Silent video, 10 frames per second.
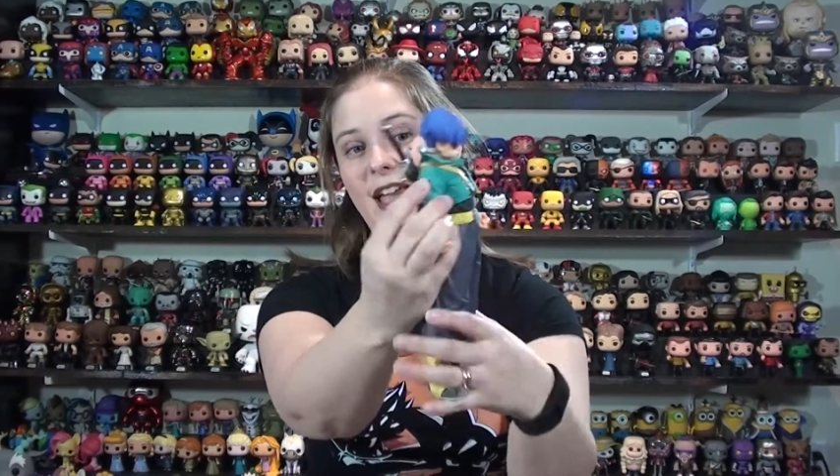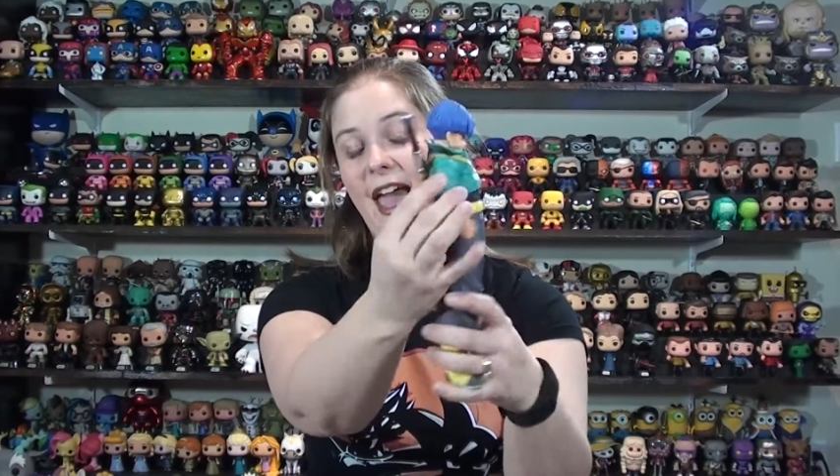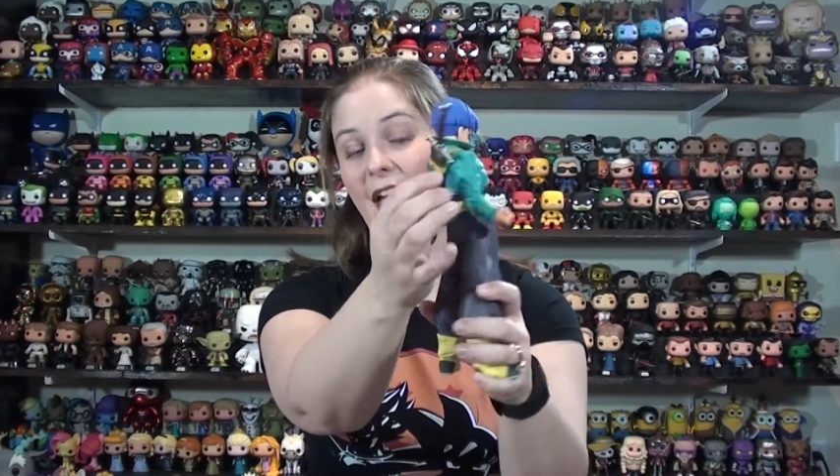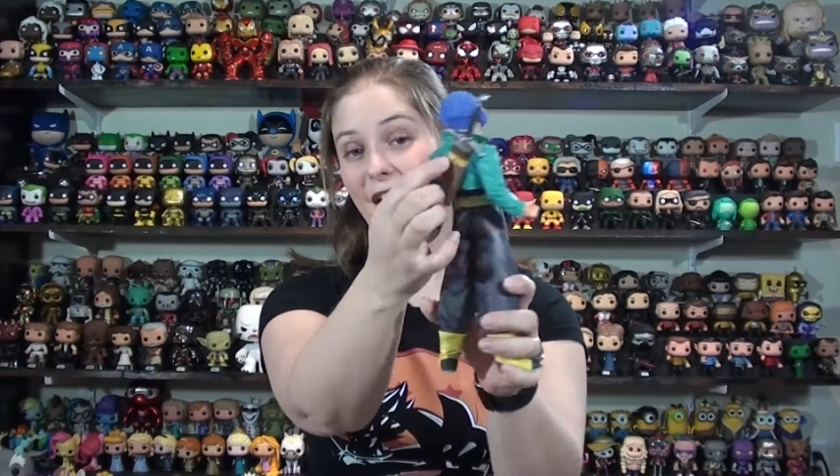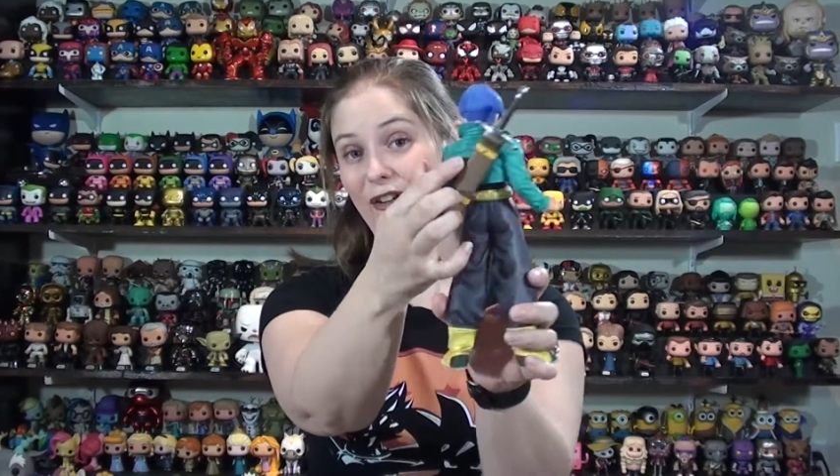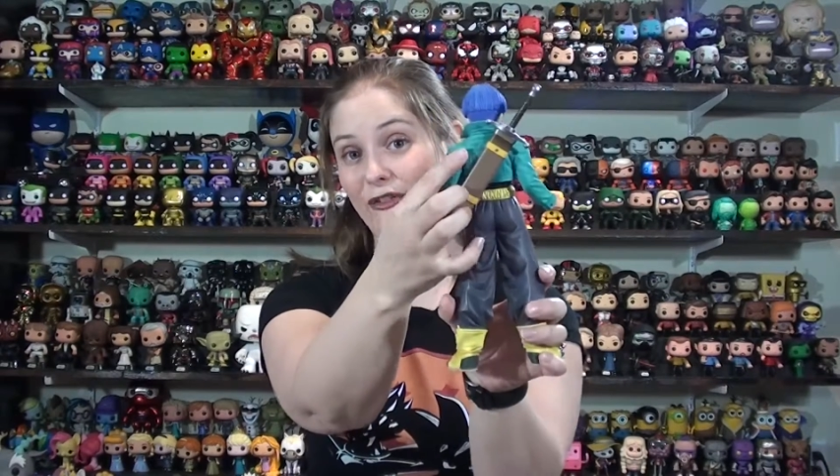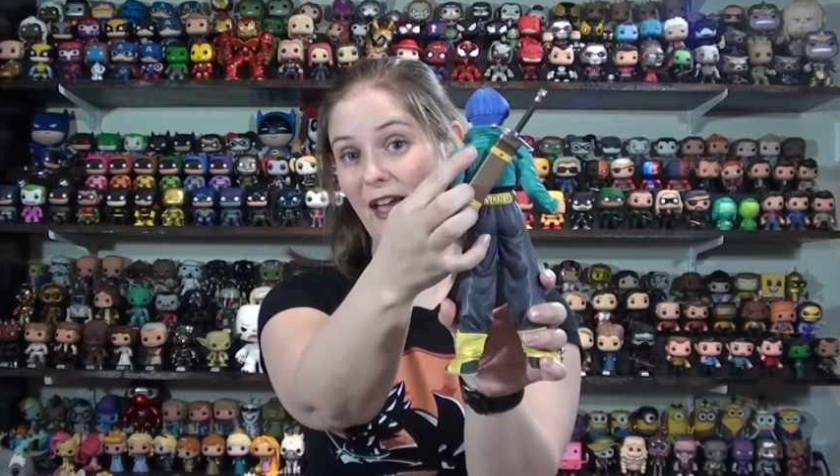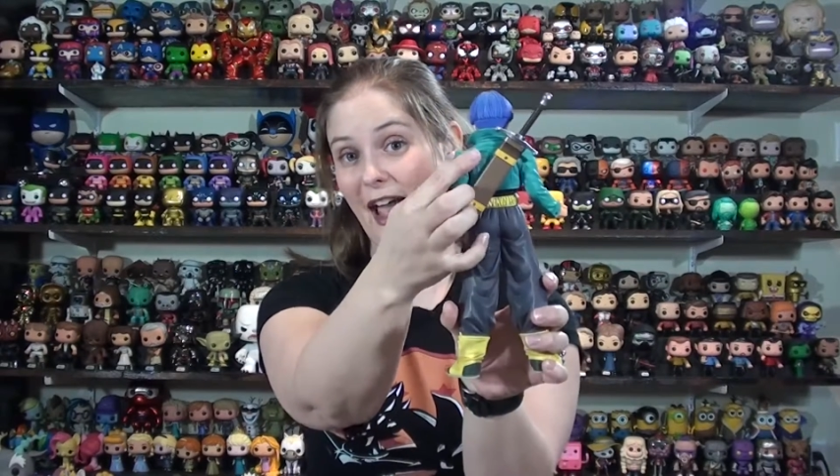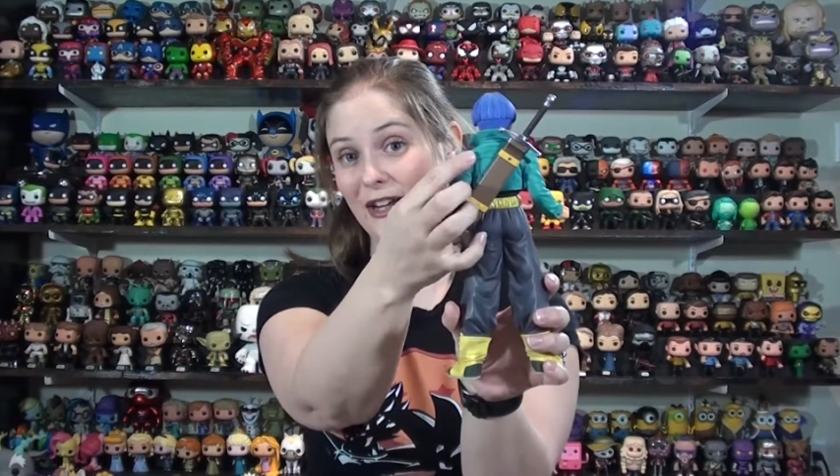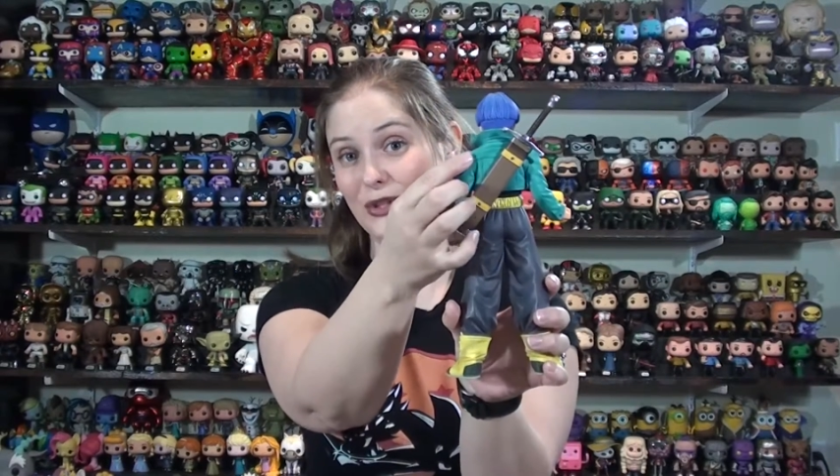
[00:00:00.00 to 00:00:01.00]
have
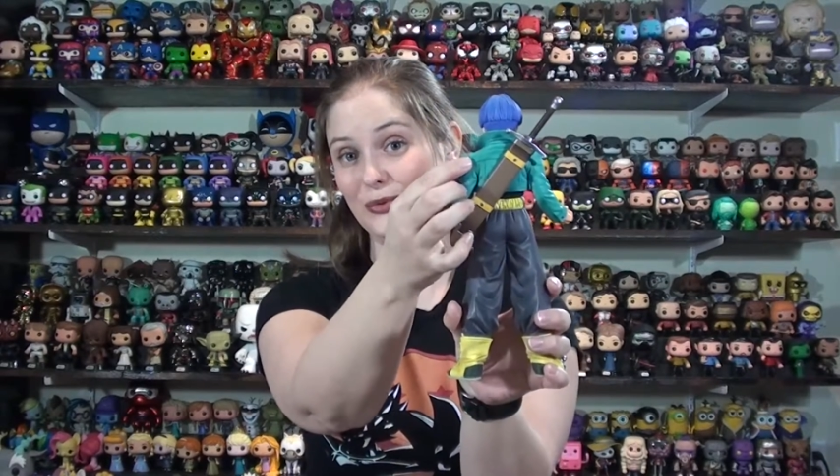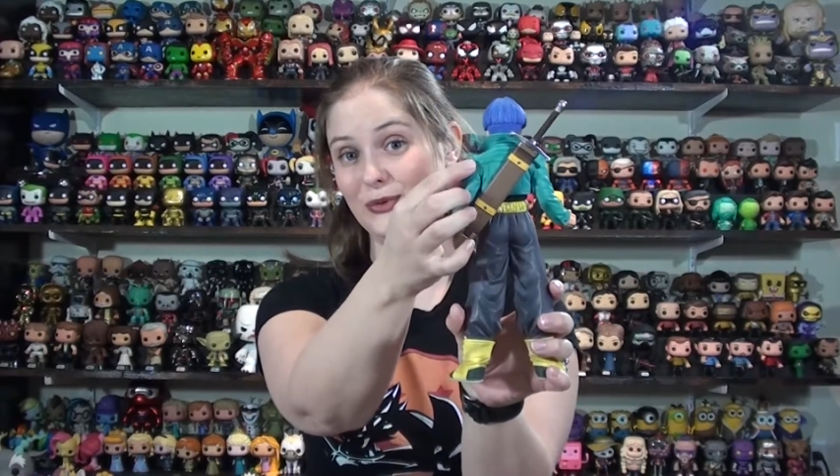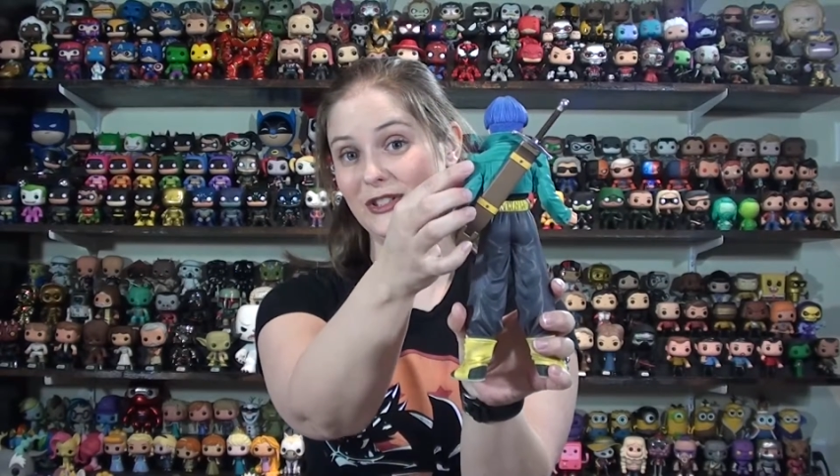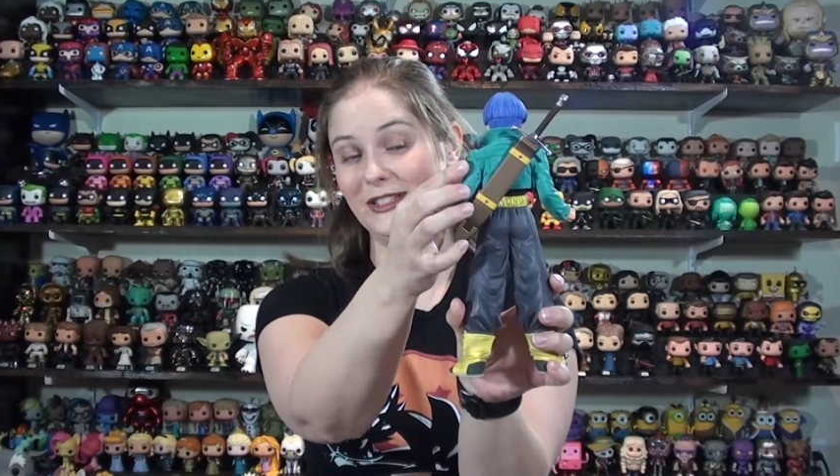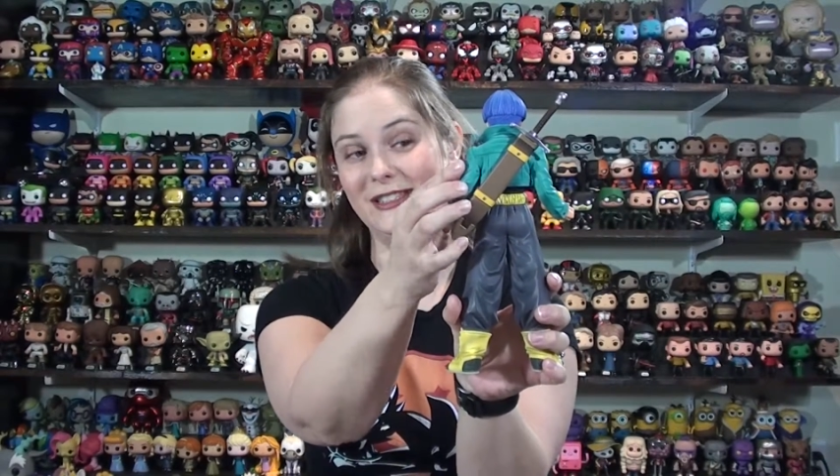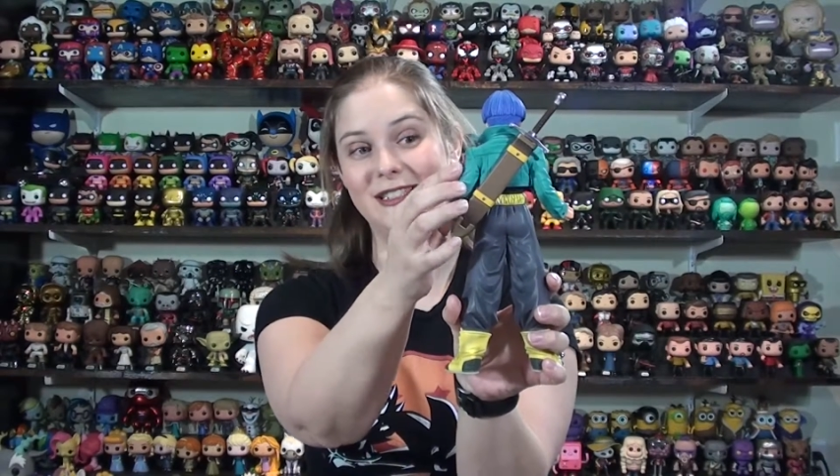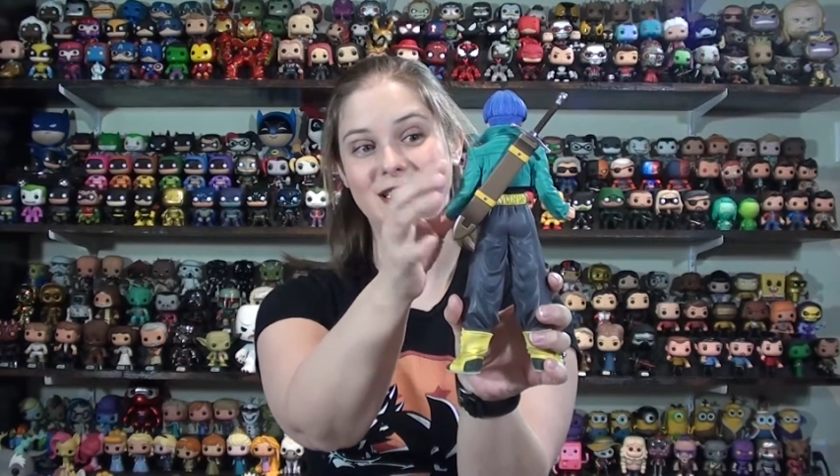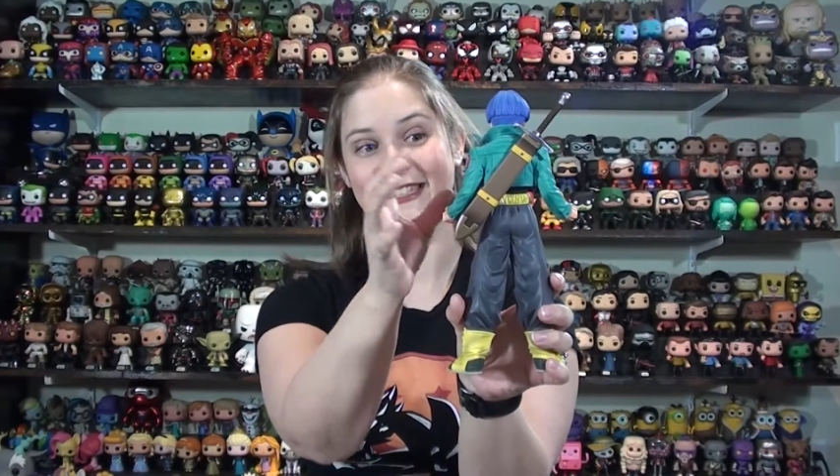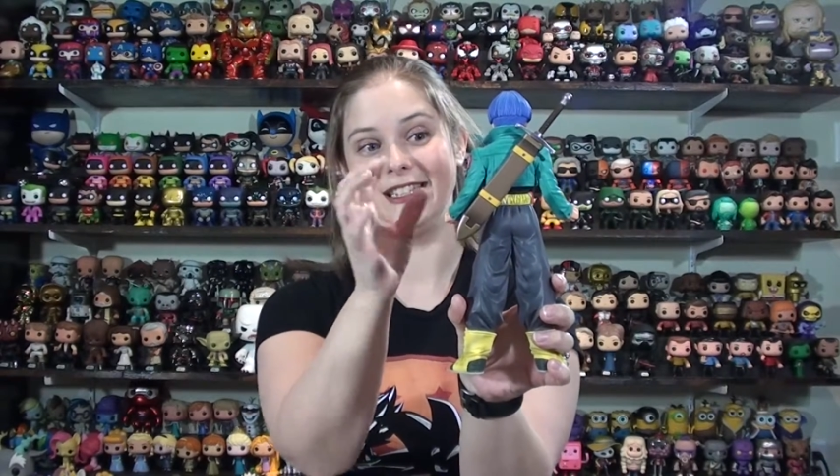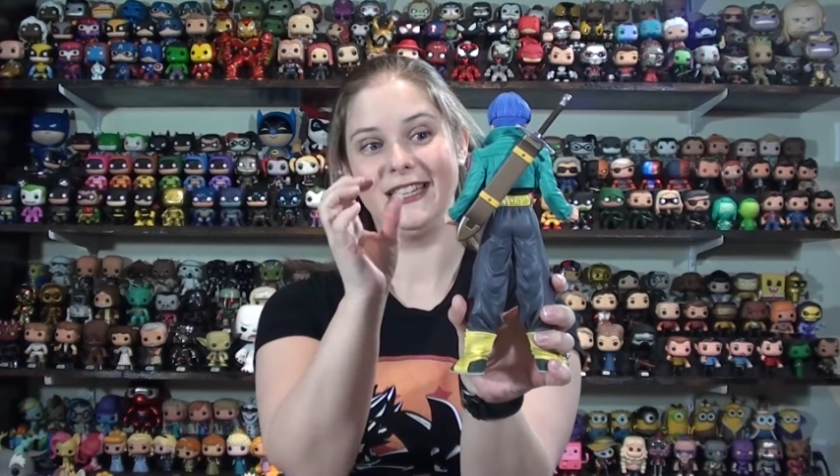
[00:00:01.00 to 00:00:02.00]
actual,
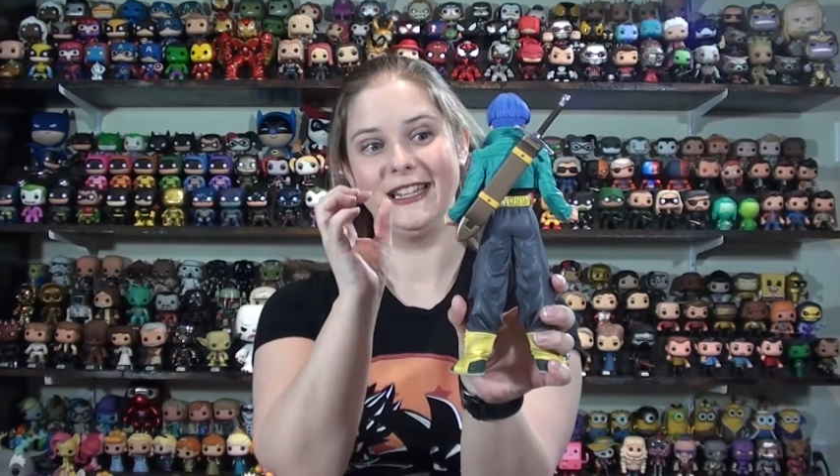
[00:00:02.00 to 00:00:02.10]
like,